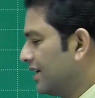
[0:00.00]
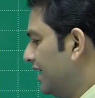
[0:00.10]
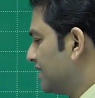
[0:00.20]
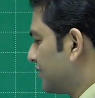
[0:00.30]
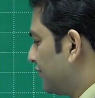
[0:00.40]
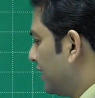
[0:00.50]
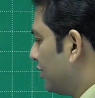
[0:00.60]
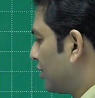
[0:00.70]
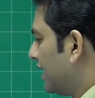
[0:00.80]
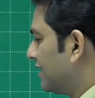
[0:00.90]
is, if you're
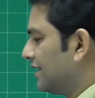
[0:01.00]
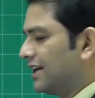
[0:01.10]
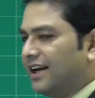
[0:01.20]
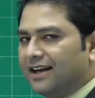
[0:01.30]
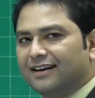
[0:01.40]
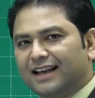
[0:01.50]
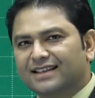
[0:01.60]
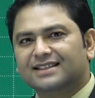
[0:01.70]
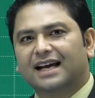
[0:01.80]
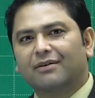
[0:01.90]
located here,
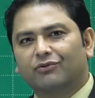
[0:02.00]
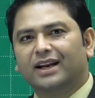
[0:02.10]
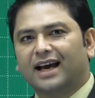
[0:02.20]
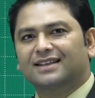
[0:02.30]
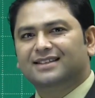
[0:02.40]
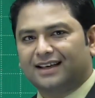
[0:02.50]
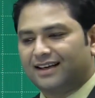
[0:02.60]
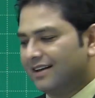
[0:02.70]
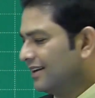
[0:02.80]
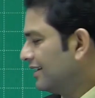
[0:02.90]
next time when I
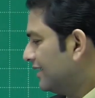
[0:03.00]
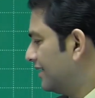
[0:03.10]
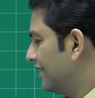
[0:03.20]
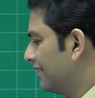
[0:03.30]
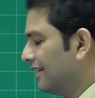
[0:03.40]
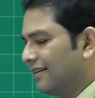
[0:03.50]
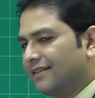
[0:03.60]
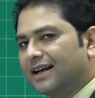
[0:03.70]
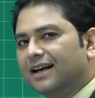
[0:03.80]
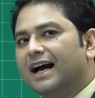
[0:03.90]
say
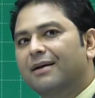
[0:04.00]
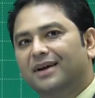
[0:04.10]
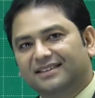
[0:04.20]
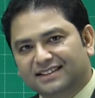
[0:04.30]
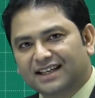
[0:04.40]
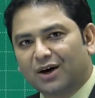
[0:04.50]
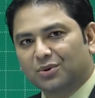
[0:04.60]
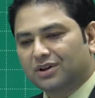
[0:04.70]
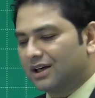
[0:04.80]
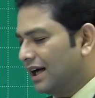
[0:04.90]
that I'm at
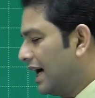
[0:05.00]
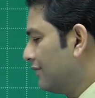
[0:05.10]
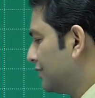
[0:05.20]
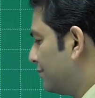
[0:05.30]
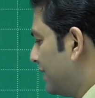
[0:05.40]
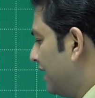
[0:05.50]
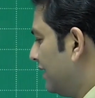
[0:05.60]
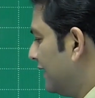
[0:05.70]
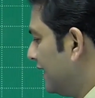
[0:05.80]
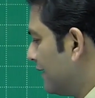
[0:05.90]
south, I would
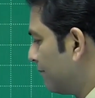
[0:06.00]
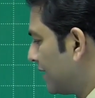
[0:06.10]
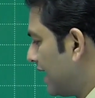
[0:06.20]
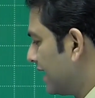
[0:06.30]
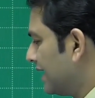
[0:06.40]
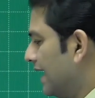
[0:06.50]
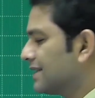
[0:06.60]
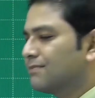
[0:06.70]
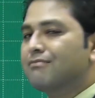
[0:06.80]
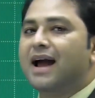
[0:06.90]
be implying
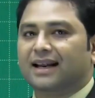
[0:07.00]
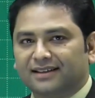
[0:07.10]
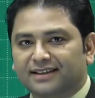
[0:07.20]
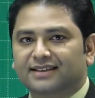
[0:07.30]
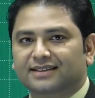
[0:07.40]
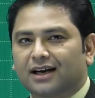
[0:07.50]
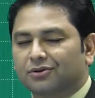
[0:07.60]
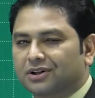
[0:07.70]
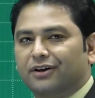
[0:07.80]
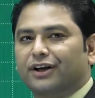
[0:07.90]
as magnetic
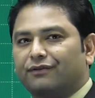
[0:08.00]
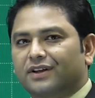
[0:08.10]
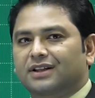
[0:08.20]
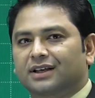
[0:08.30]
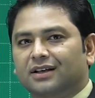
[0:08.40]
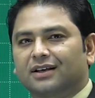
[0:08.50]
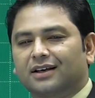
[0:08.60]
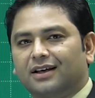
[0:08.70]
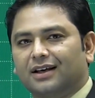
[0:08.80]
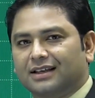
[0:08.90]
south. Now everything
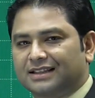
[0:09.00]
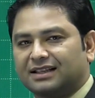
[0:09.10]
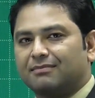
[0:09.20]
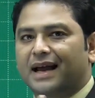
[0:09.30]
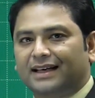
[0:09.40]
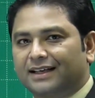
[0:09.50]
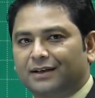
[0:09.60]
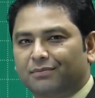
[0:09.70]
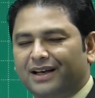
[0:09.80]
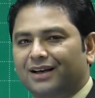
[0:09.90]
is in the
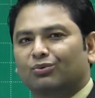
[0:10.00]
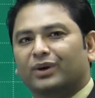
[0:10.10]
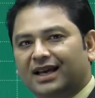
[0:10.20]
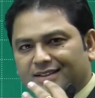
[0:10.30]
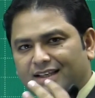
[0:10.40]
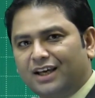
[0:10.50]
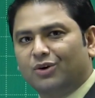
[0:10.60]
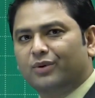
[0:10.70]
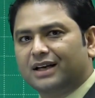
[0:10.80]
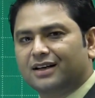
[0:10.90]
magnetic plane. When I say
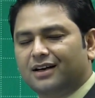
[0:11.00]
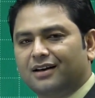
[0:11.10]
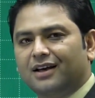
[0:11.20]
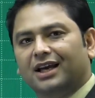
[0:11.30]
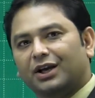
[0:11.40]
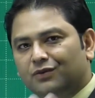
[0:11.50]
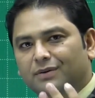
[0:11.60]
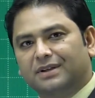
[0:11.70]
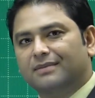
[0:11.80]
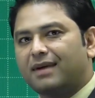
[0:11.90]
equator, it would
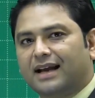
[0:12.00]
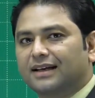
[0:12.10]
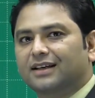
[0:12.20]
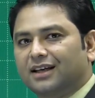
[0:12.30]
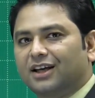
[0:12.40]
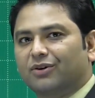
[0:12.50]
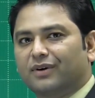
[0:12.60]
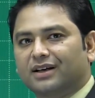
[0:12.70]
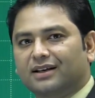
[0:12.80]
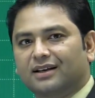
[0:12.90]
be the magnetic
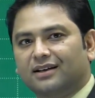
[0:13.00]
equator.